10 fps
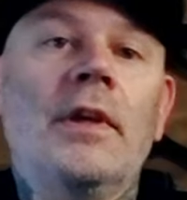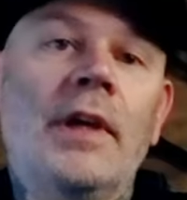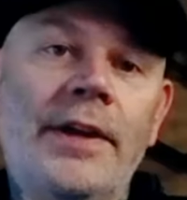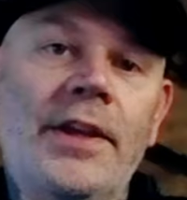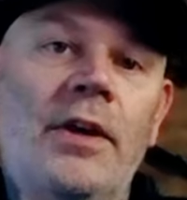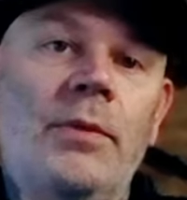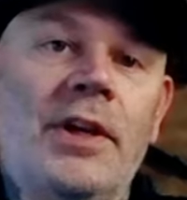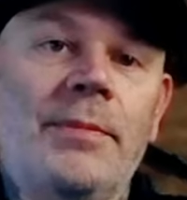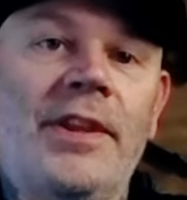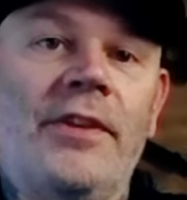Howdy y'all,
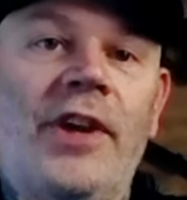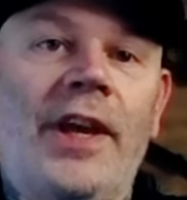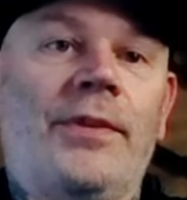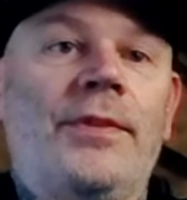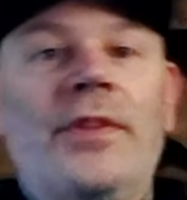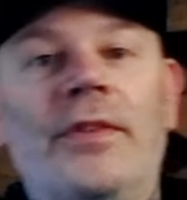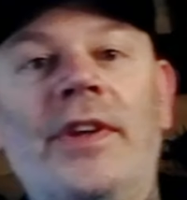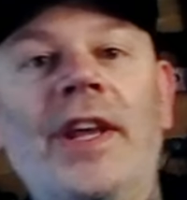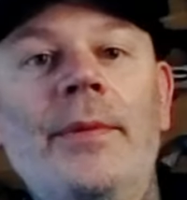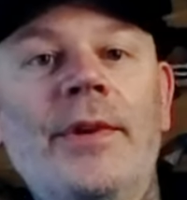welcome to the channel. So
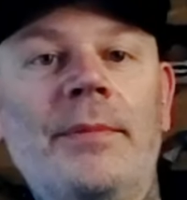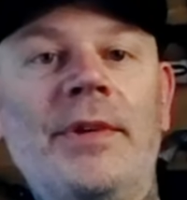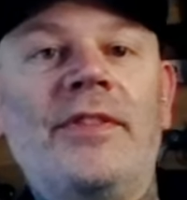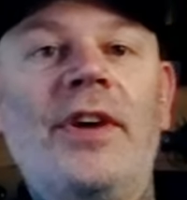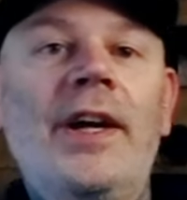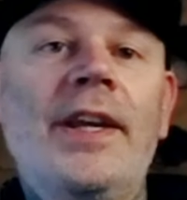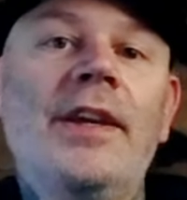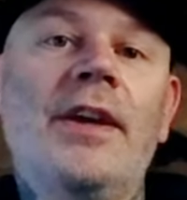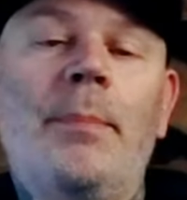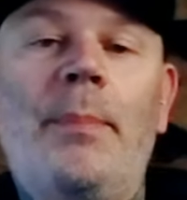today we're going to be
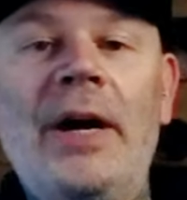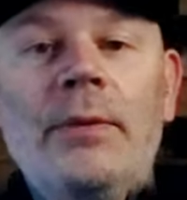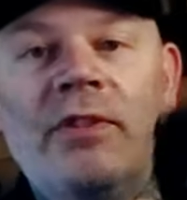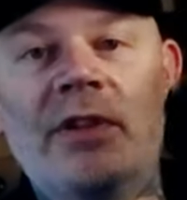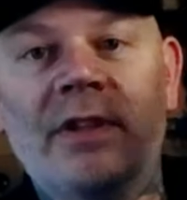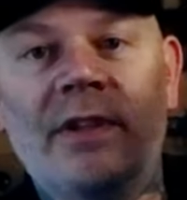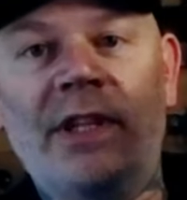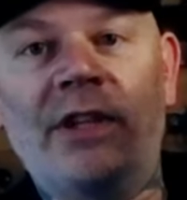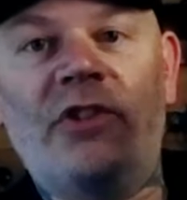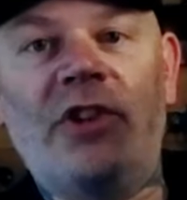talking about
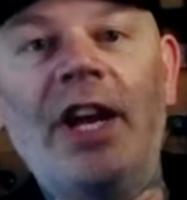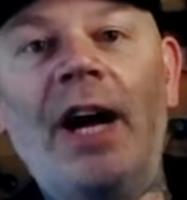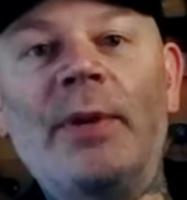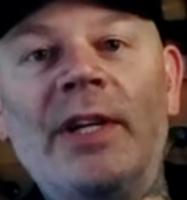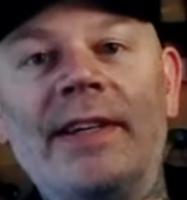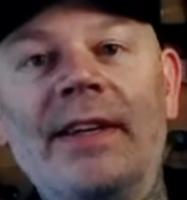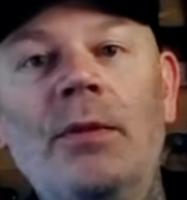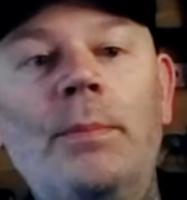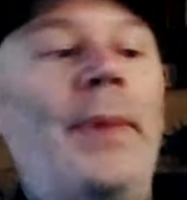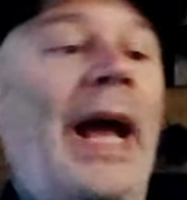the Chiappa
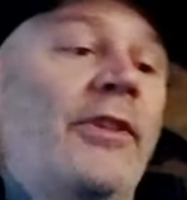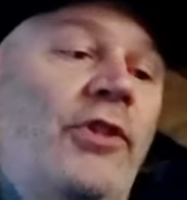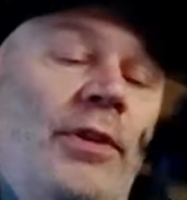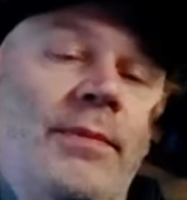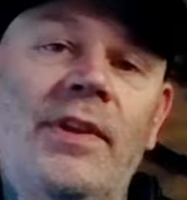Little Badger.